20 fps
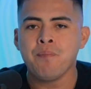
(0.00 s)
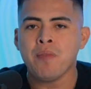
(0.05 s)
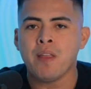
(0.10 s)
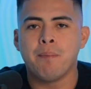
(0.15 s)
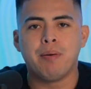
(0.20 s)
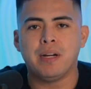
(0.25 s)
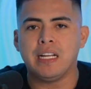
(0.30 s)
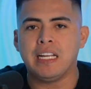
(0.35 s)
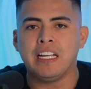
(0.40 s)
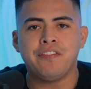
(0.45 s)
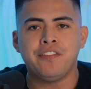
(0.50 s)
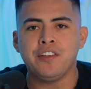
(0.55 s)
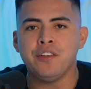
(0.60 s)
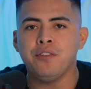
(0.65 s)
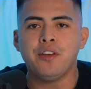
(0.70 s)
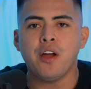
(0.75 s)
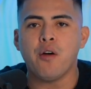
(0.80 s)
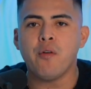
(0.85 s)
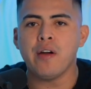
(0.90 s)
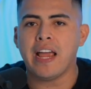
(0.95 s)
But if you
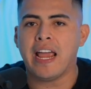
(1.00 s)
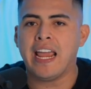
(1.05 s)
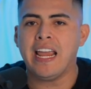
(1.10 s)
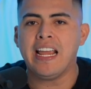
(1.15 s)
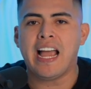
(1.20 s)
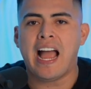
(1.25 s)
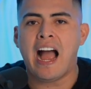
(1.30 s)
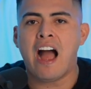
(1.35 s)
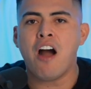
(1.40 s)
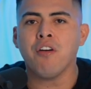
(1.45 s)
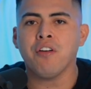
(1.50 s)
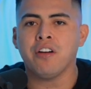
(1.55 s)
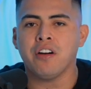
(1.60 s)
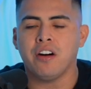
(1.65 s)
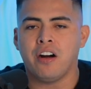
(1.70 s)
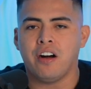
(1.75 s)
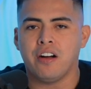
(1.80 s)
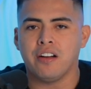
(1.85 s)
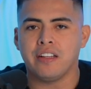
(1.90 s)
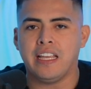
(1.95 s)
don't hate
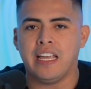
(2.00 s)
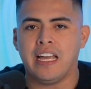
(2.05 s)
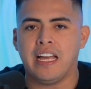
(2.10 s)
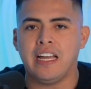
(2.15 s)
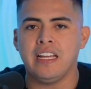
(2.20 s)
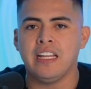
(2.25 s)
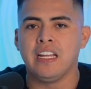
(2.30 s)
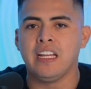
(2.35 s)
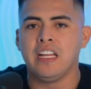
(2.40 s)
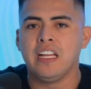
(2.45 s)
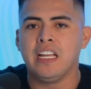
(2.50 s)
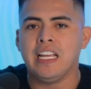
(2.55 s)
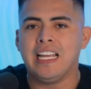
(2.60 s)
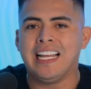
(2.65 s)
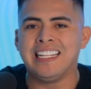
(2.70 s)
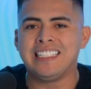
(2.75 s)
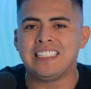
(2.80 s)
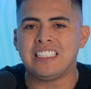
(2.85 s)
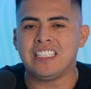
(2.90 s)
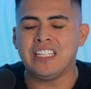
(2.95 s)
alcohol yet,
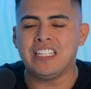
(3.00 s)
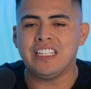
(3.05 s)
it's